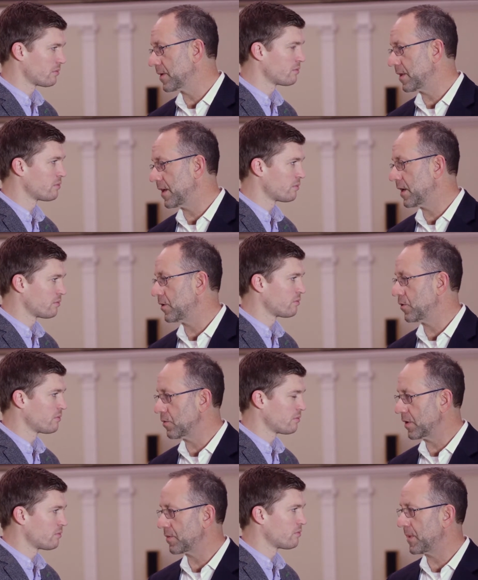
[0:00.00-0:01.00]
Speaker 1: then you're
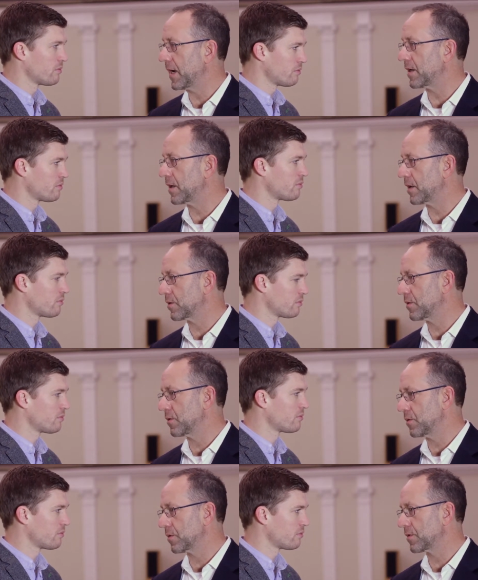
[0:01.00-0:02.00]
responding
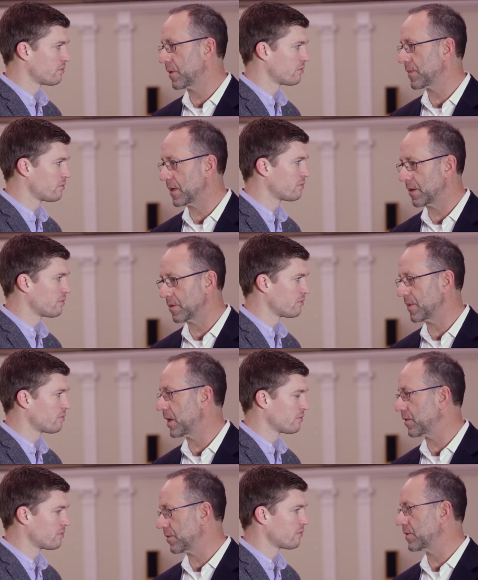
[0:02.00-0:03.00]
to something that
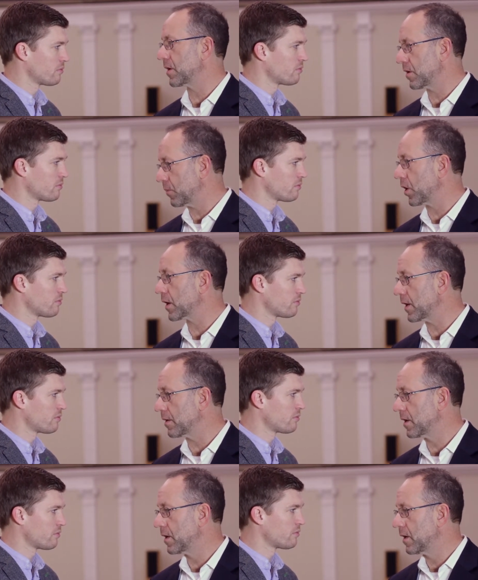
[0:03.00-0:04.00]
somebody else has done in the market.
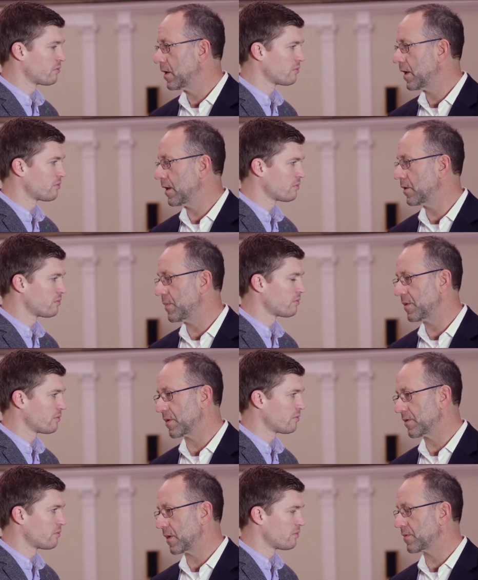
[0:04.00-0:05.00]
And to be
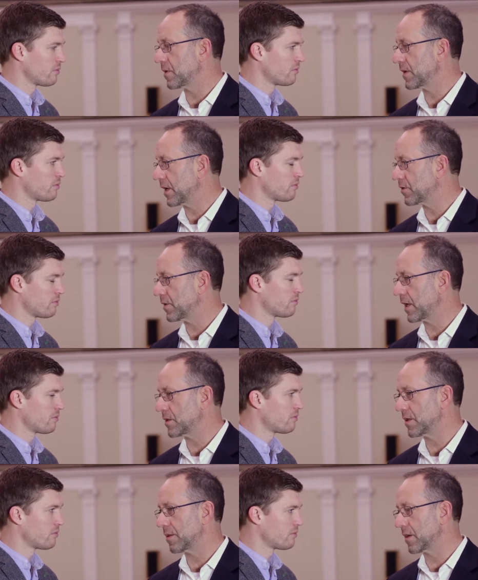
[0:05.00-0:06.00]
successful at that
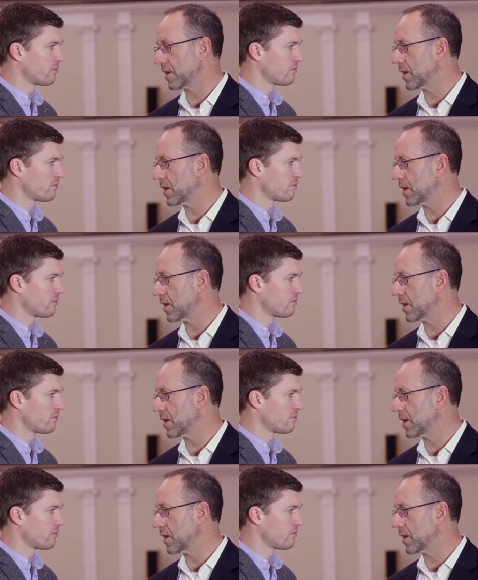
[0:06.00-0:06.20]
strategy, I think a